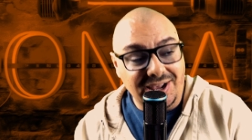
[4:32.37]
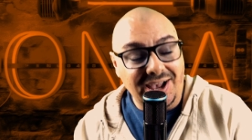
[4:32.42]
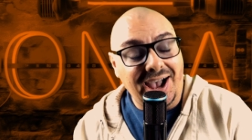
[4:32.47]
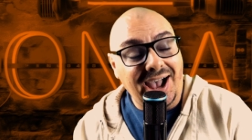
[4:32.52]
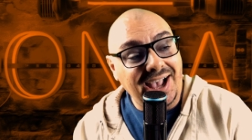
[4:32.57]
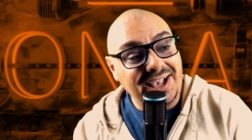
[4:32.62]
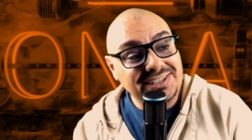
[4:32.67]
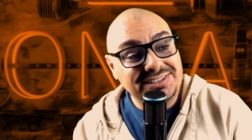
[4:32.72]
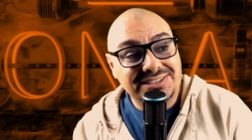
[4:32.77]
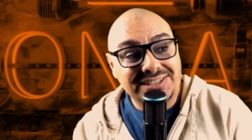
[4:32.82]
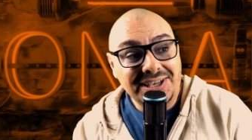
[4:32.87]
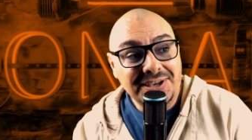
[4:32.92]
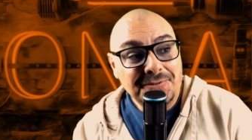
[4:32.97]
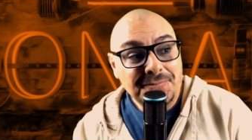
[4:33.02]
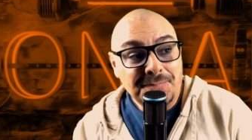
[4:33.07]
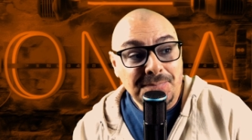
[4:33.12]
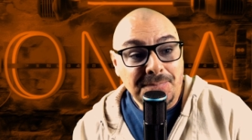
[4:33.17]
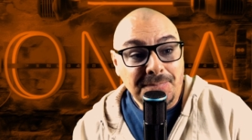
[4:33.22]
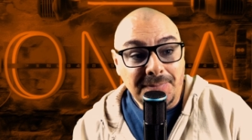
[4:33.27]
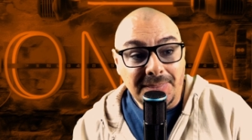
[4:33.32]
guys
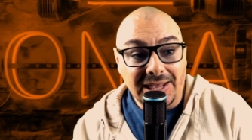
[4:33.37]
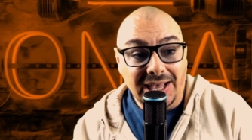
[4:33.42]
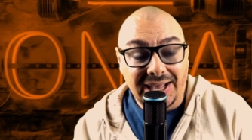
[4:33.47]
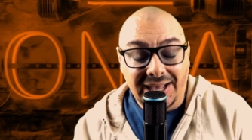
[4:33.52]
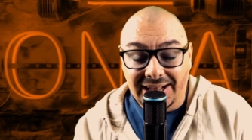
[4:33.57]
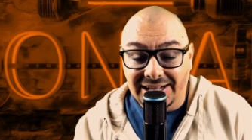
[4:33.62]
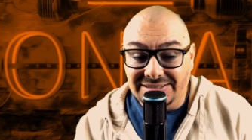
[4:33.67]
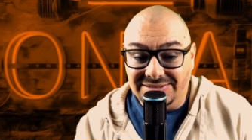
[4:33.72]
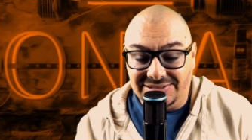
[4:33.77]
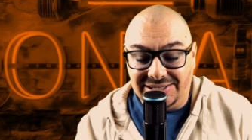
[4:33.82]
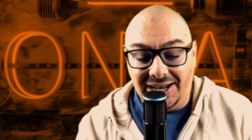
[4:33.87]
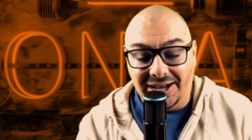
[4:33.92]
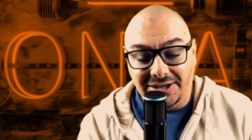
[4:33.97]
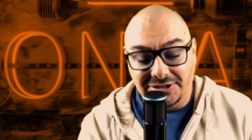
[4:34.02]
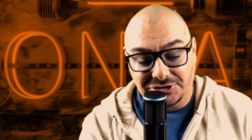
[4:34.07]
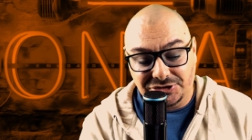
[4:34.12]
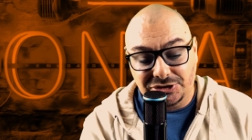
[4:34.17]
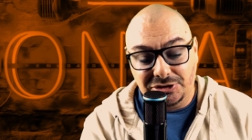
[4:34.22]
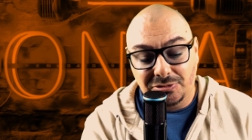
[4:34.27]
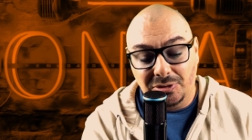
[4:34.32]
it, it
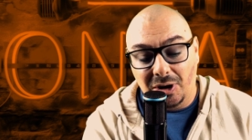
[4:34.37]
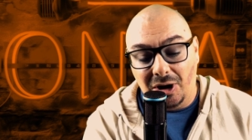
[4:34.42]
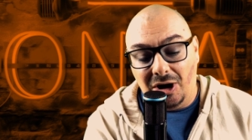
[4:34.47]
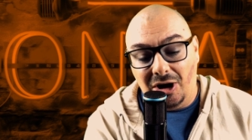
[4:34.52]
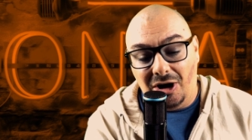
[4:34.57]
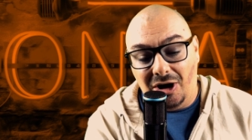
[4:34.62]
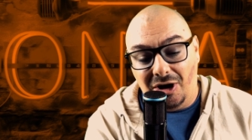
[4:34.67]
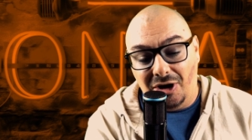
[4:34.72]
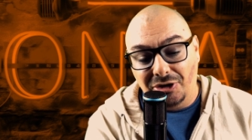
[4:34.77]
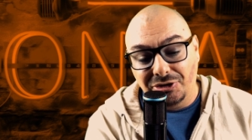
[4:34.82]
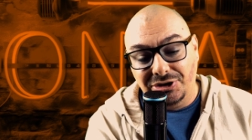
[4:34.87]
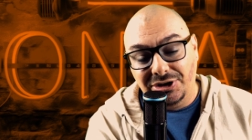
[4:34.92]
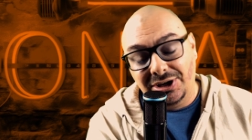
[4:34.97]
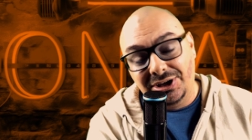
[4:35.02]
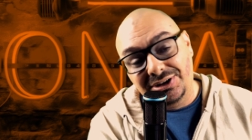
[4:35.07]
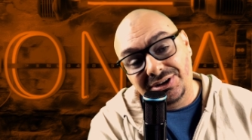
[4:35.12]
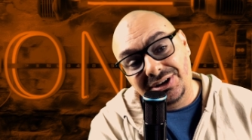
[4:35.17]
tells you all you